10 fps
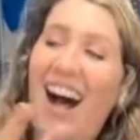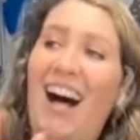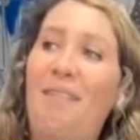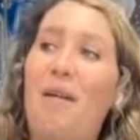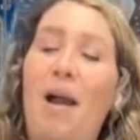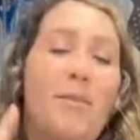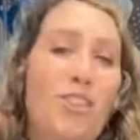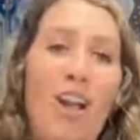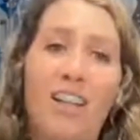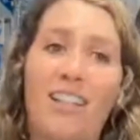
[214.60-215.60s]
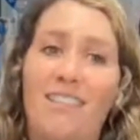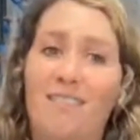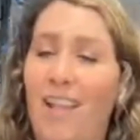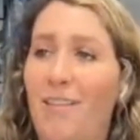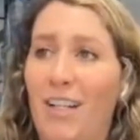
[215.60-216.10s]
Um, I'm a
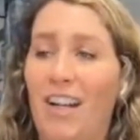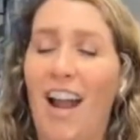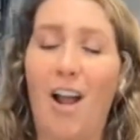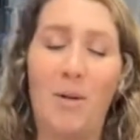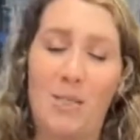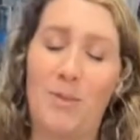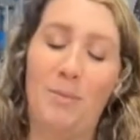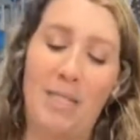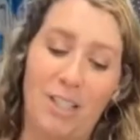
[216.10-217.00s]
shotgun lover. I always will be.